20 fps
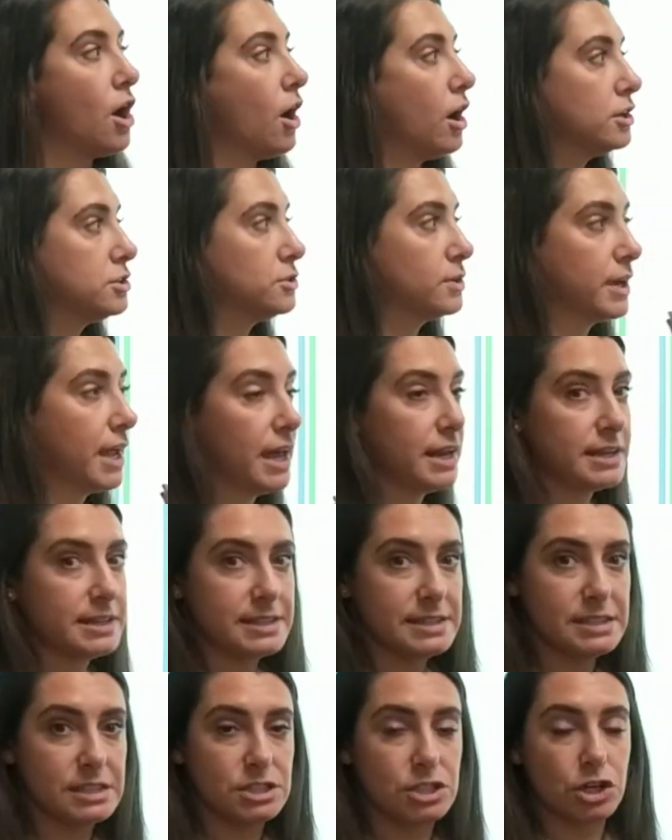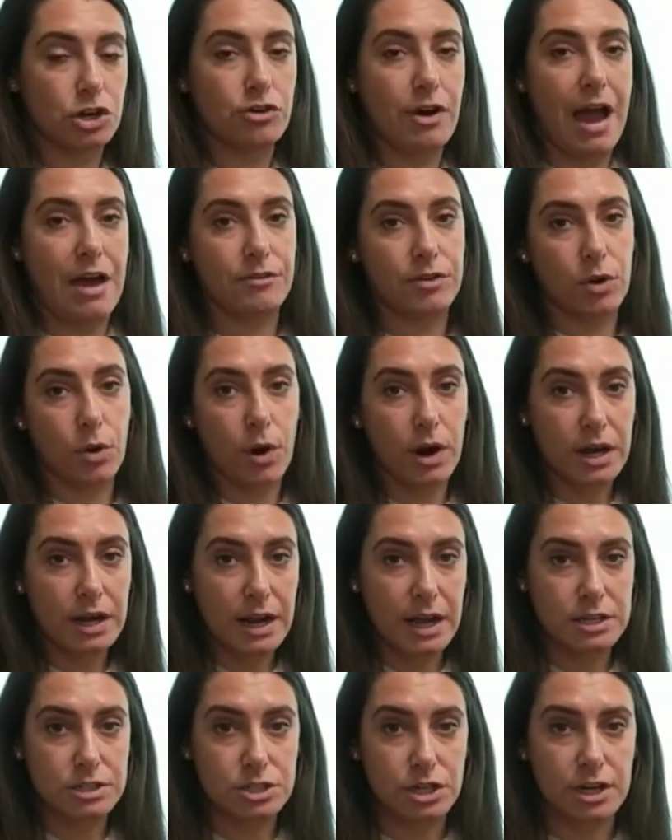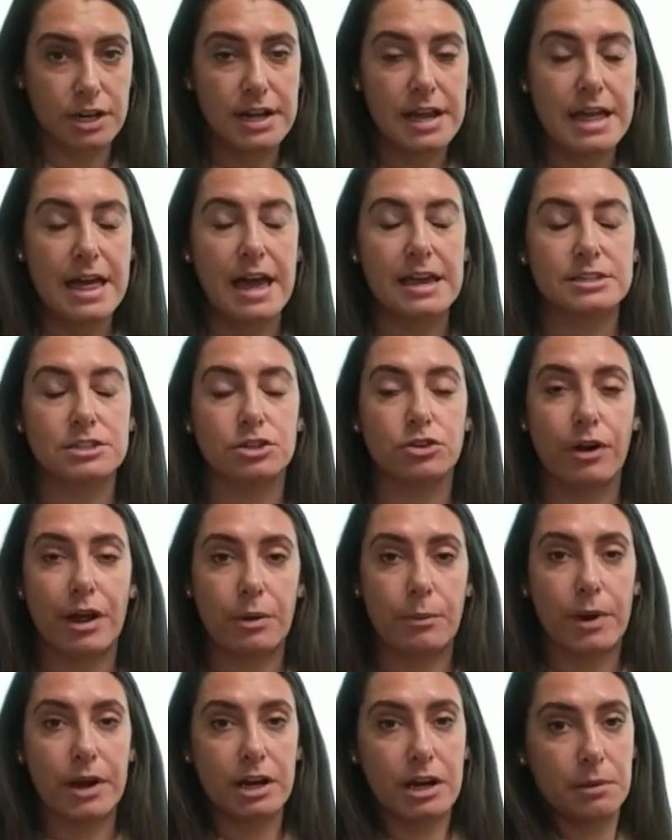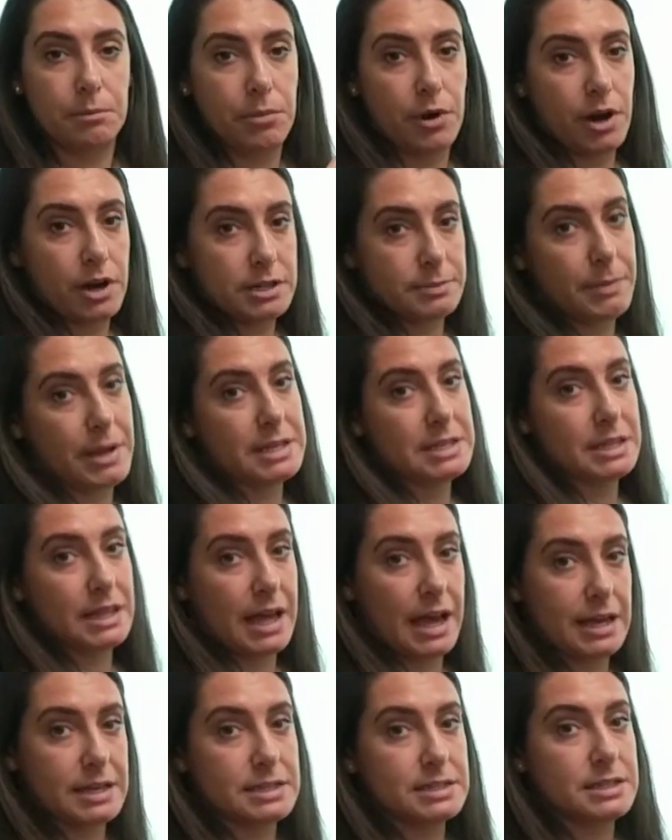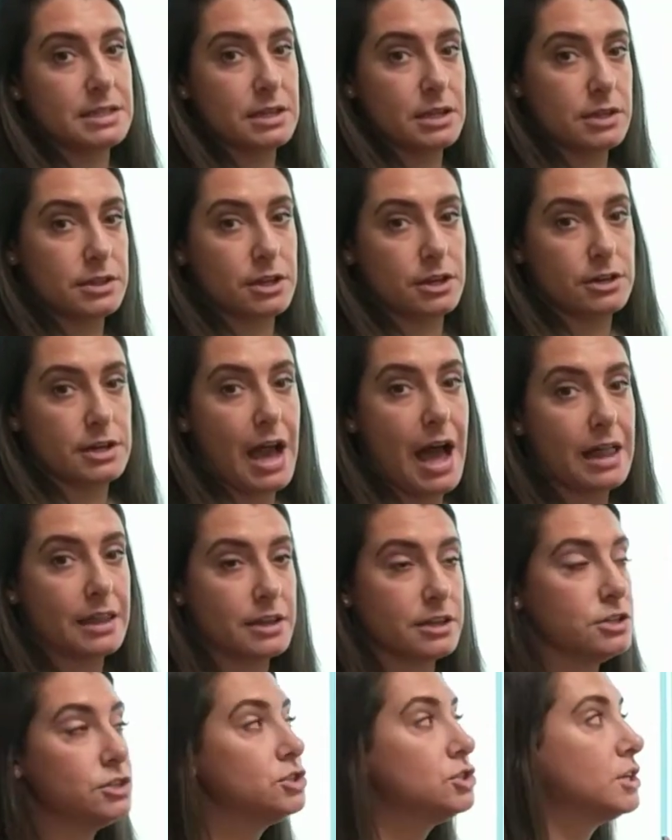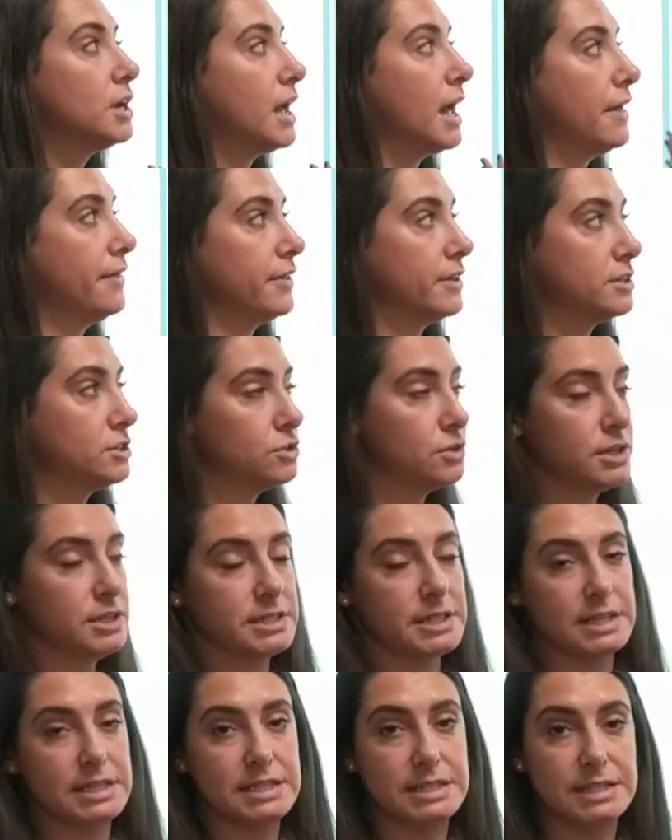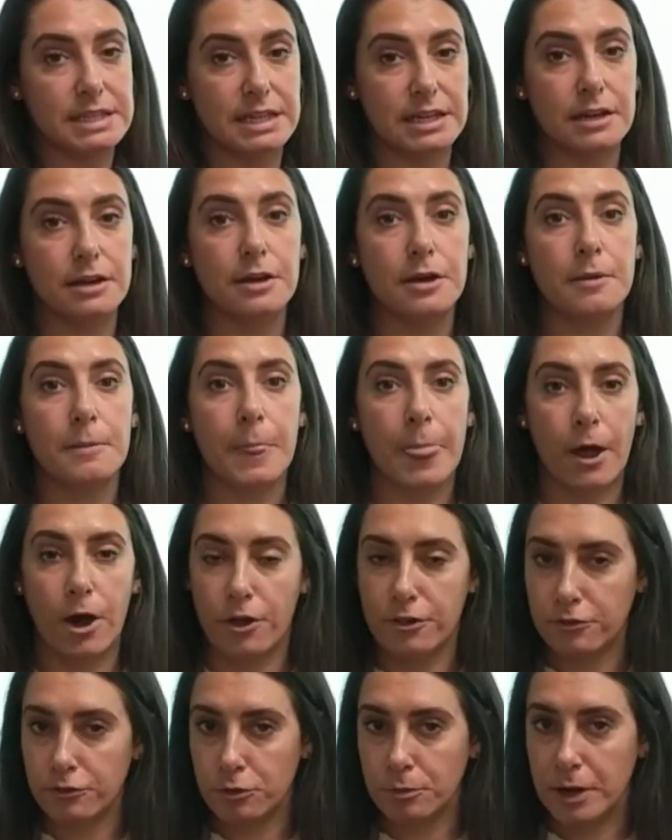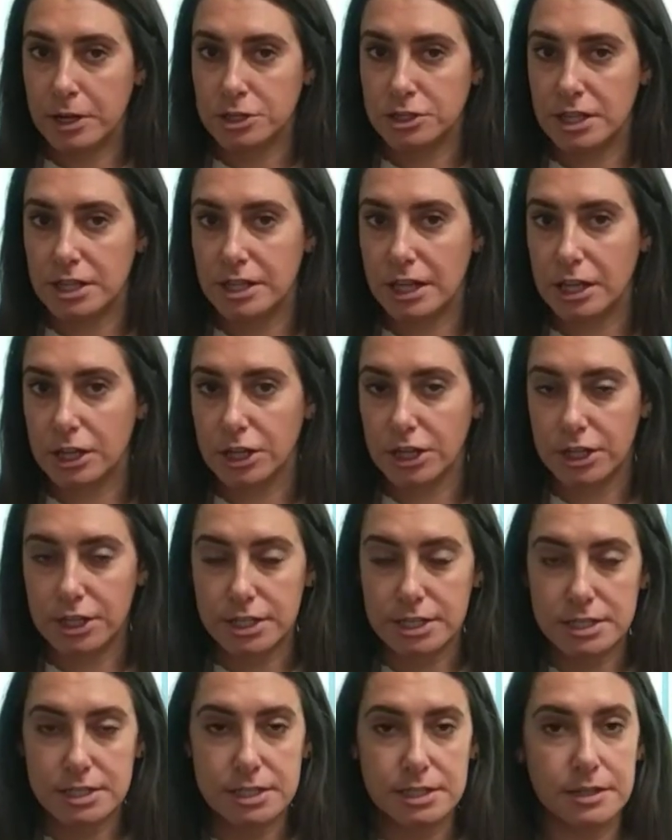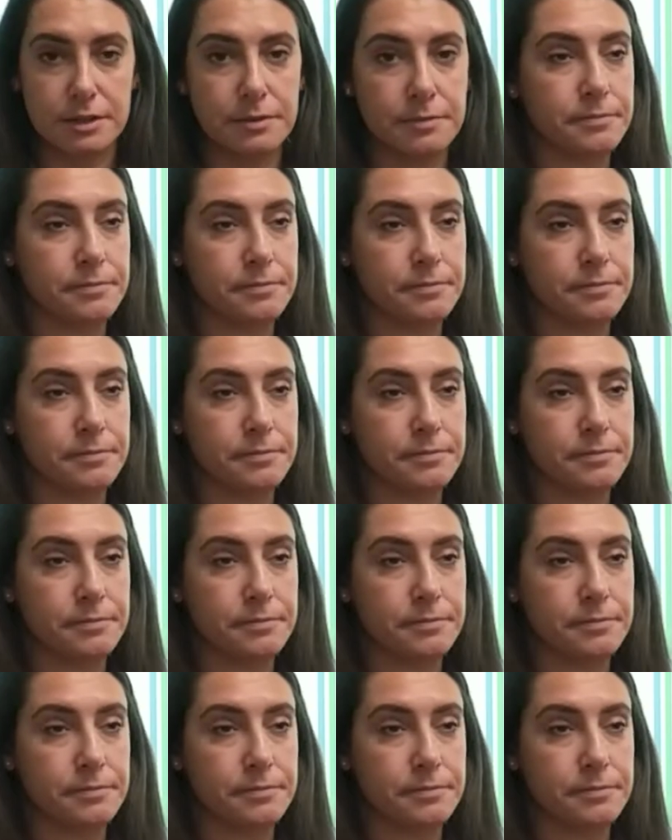Also, again, since it's a graphic organizer, this is a great way to compartmentalize their knowledge and the students can see all the information that they learned.